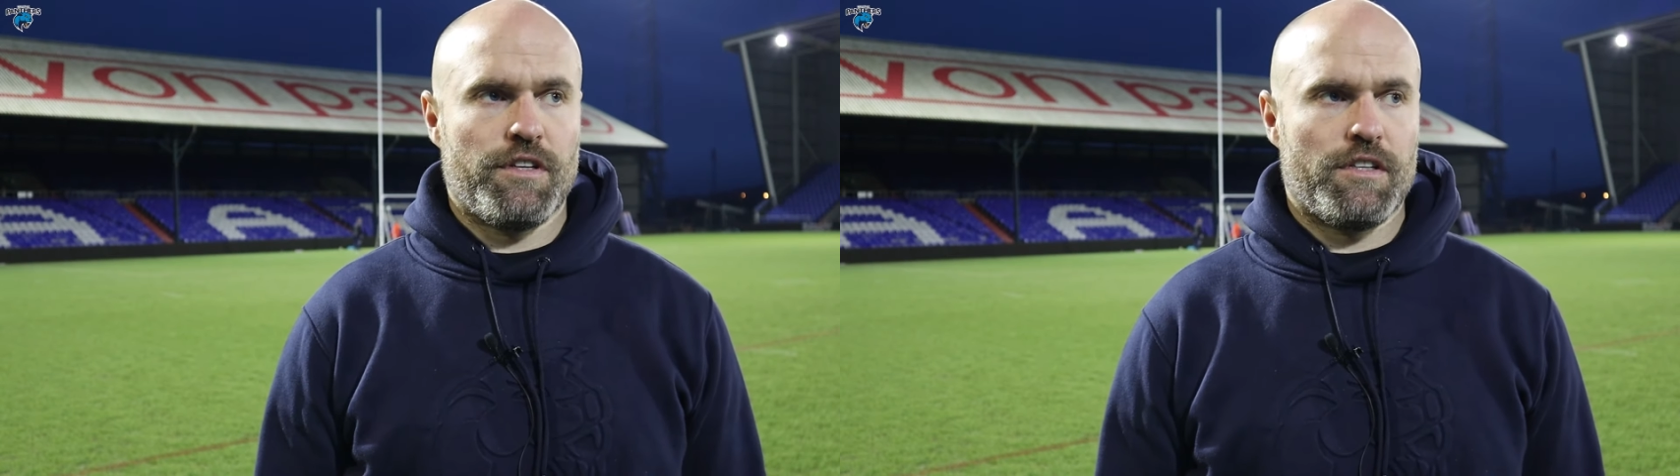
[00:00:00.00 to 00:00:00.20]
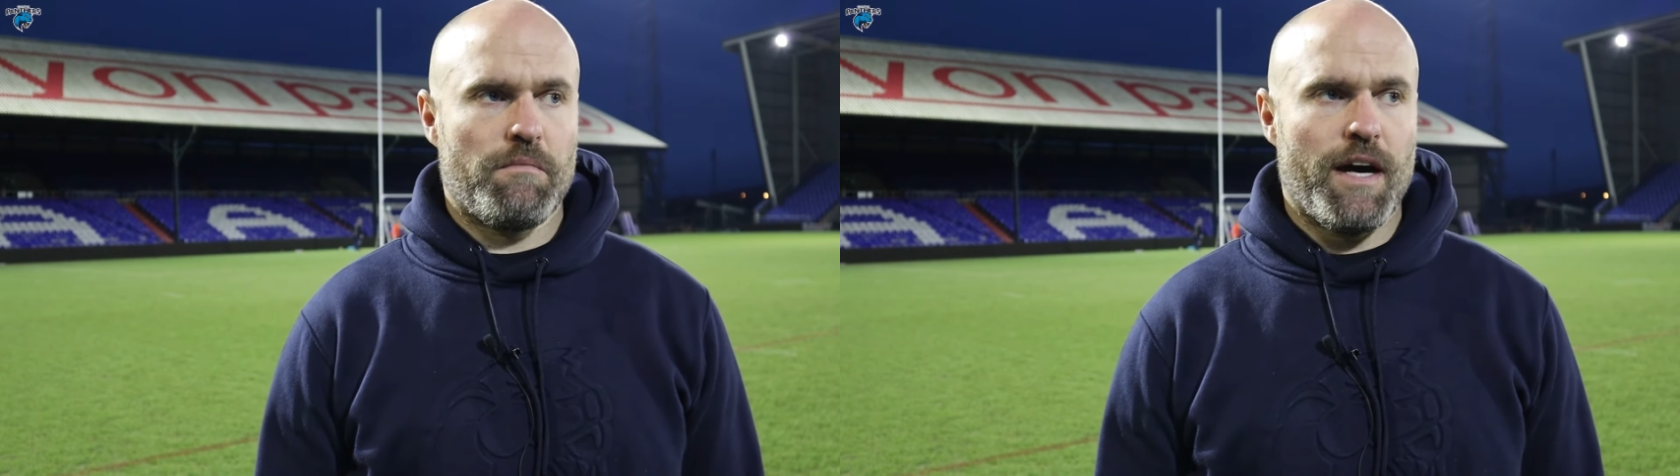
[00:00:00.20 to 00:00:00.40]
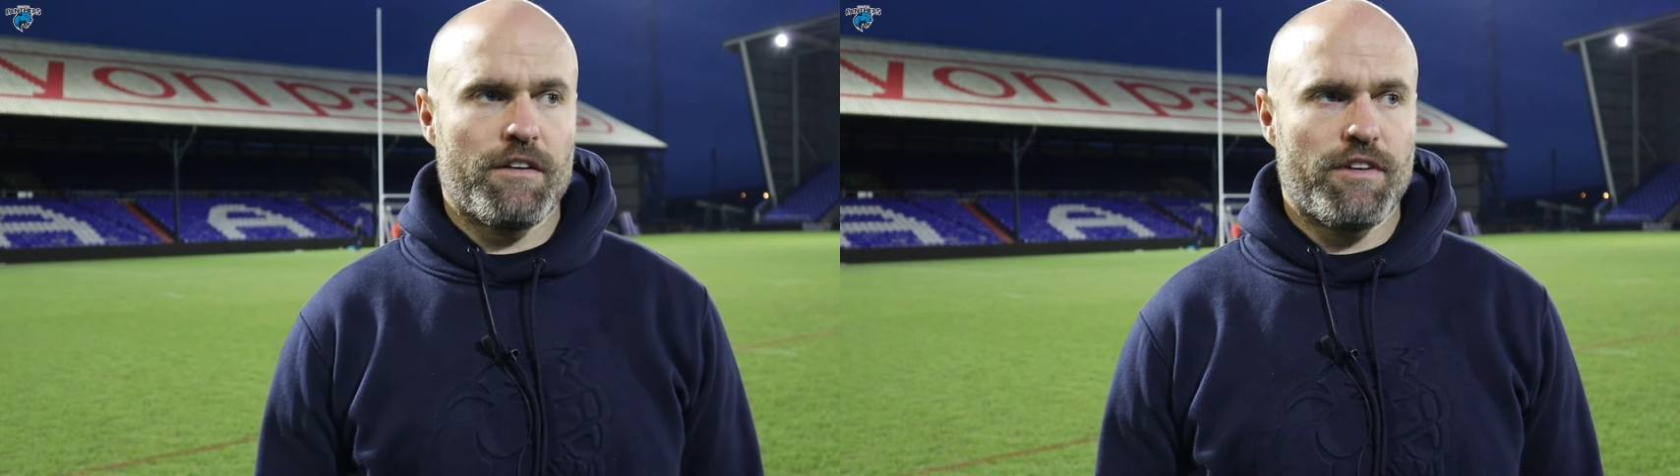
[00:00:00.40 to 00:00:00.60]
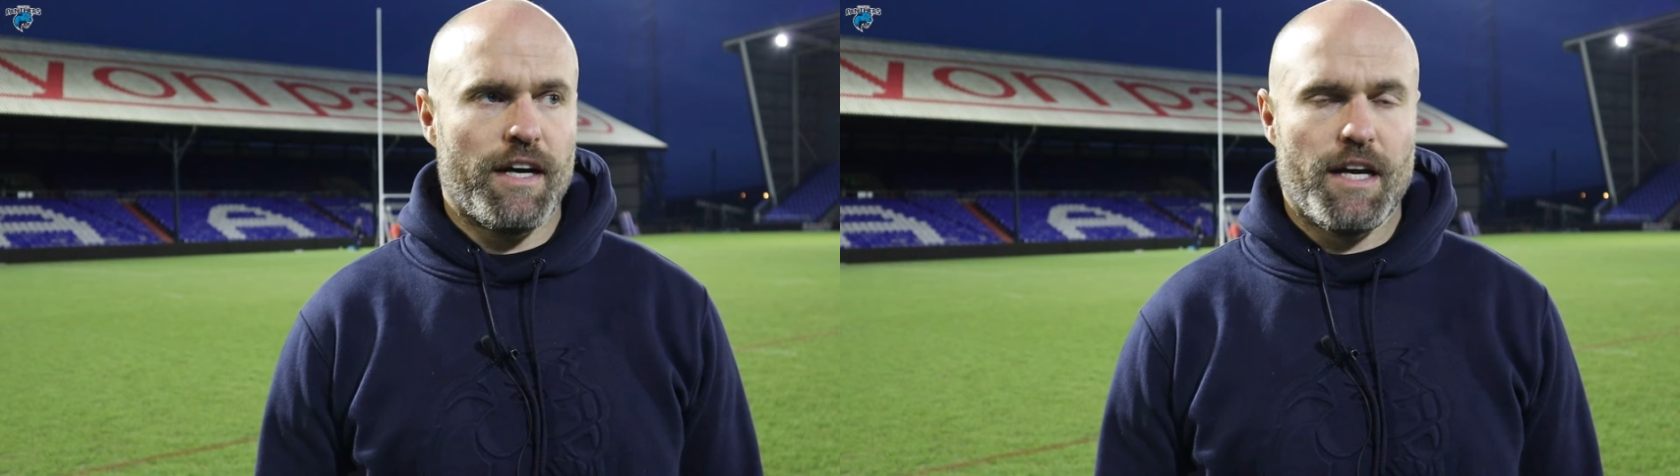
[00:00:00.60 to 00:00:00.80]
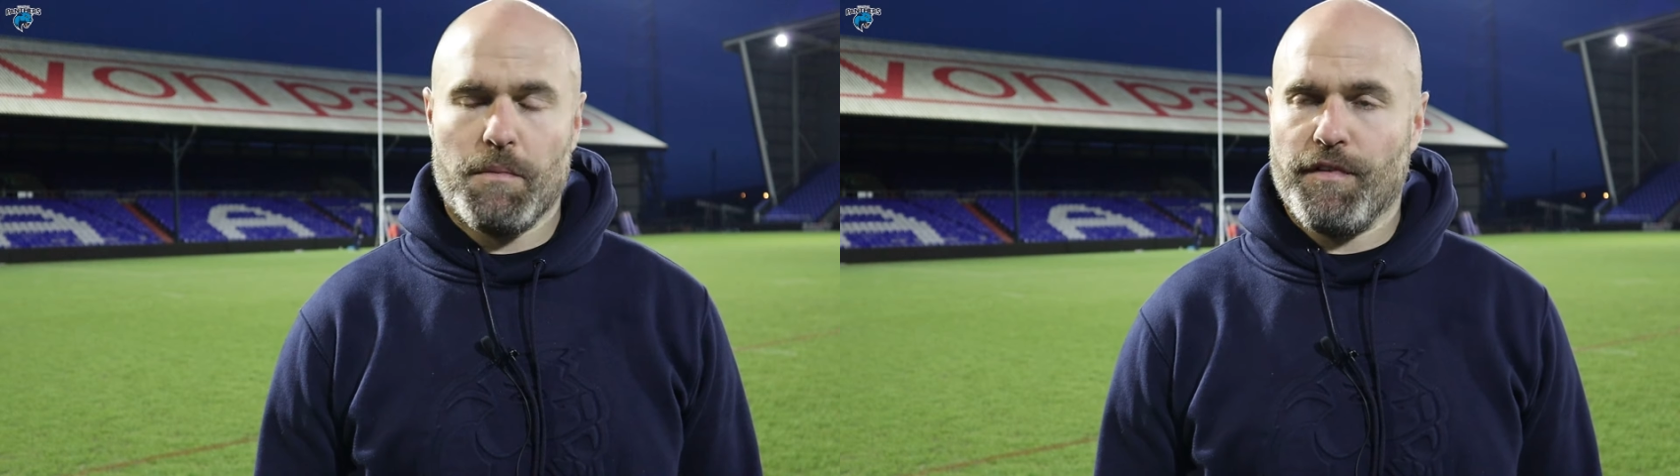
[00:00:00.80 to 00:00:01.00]
it's about
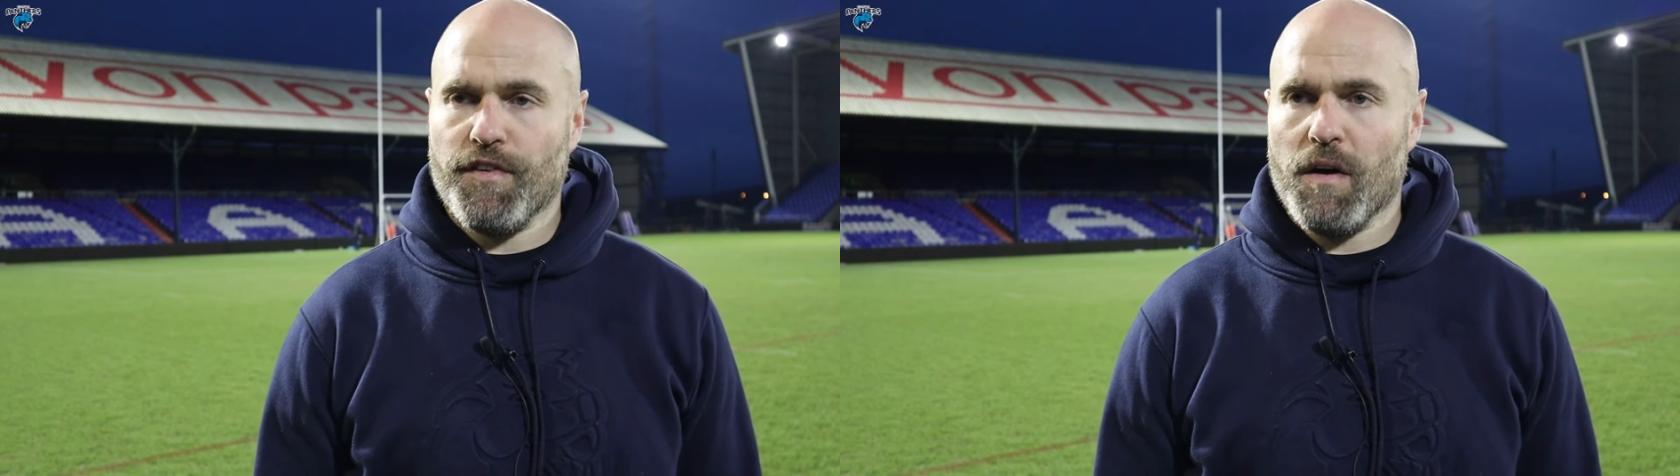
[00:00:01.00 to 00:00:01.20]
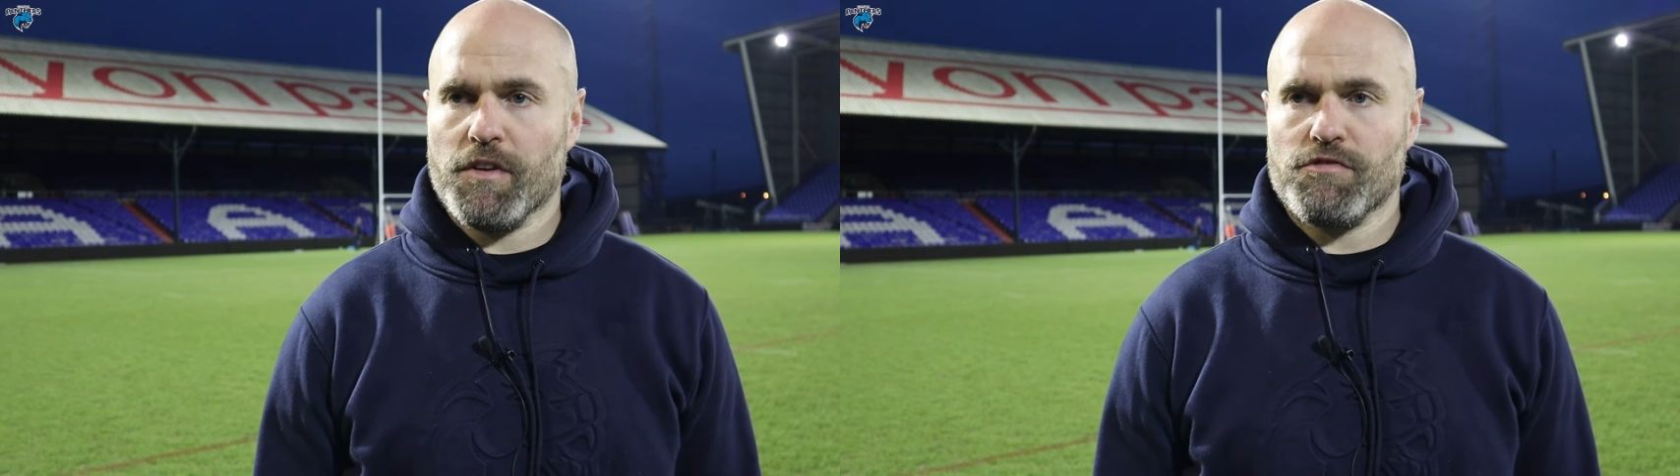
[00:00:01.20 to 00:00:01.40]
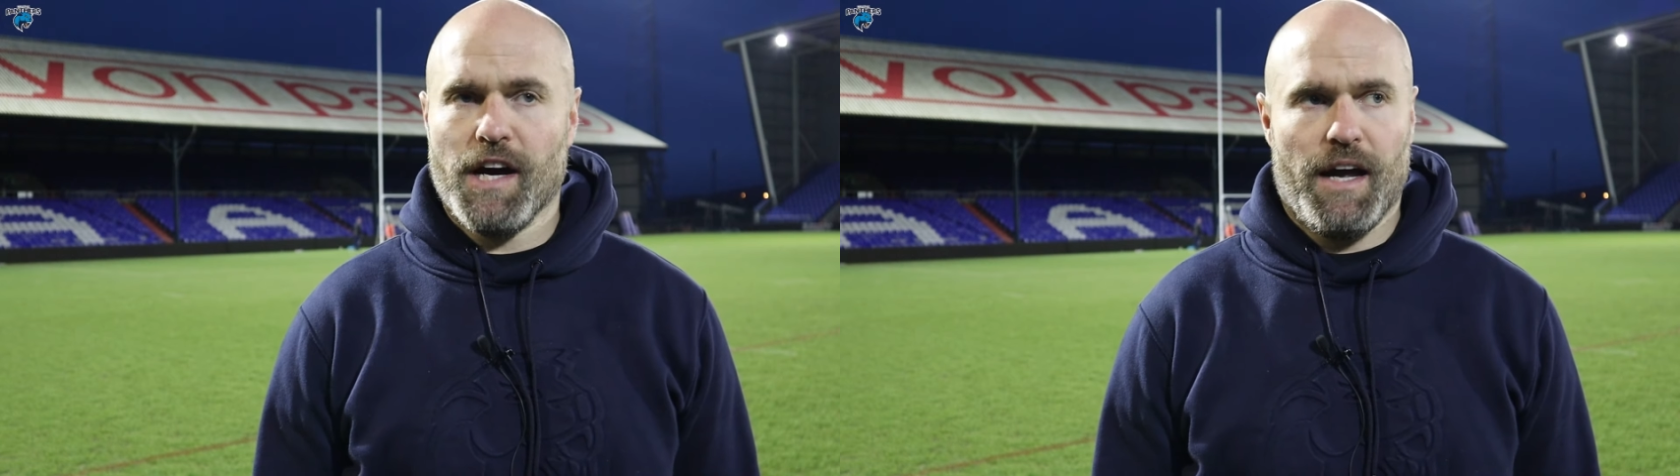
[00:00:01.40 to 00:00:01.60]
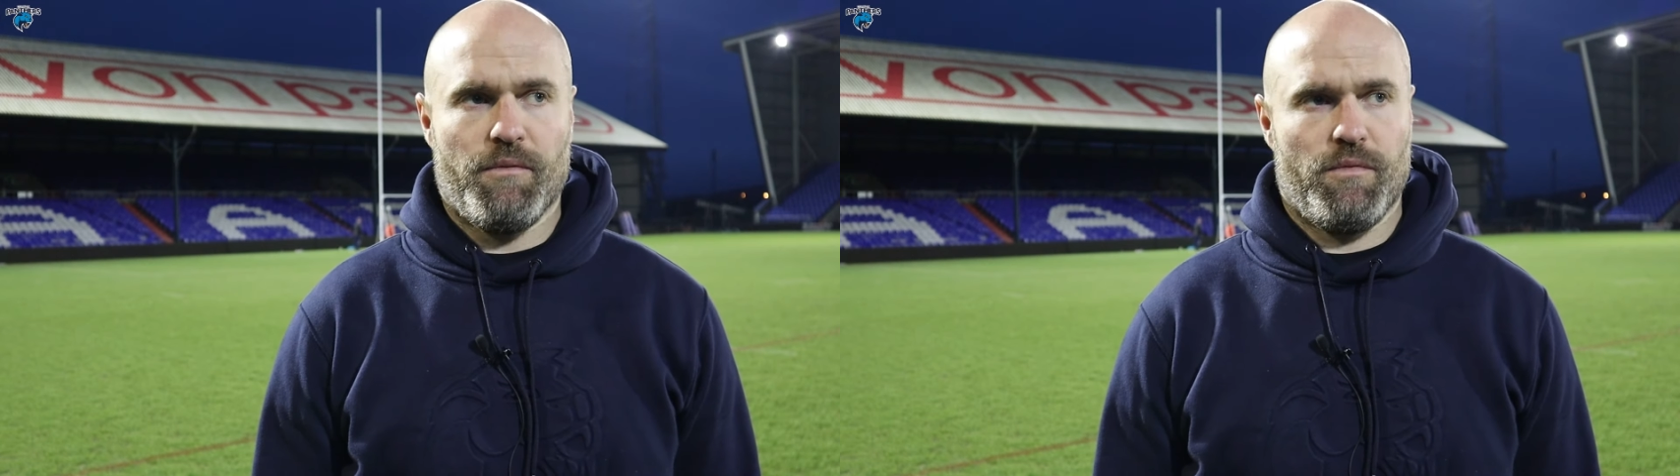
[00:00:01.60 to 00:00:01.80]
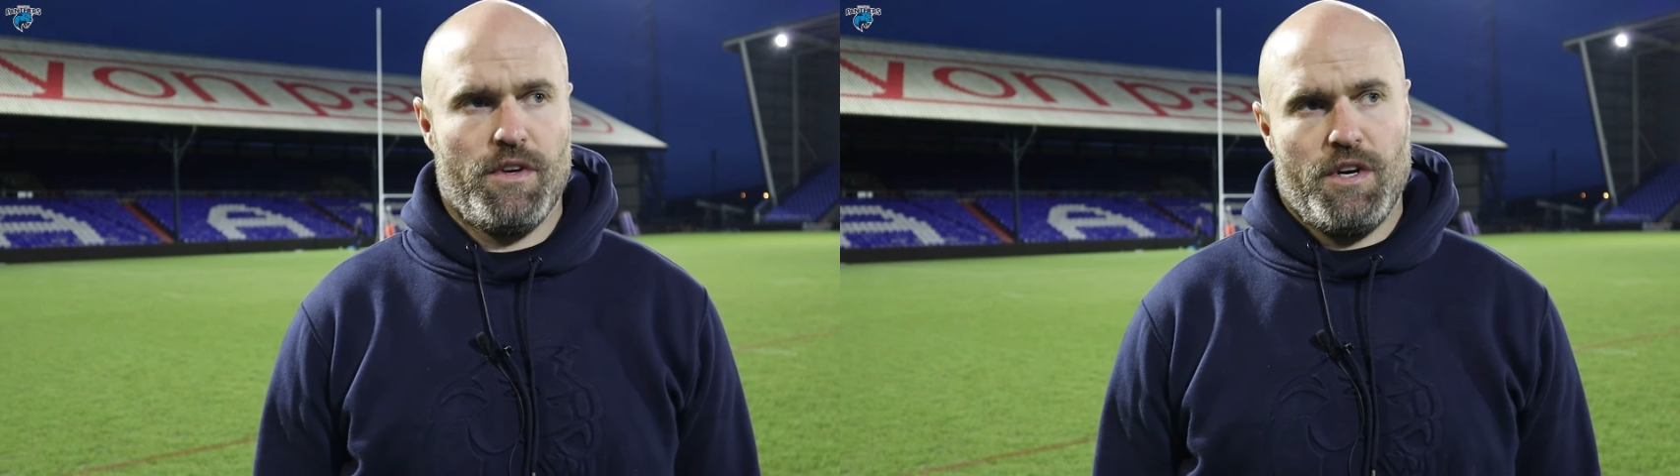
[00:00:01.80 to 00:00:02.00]
trying to get your performance right and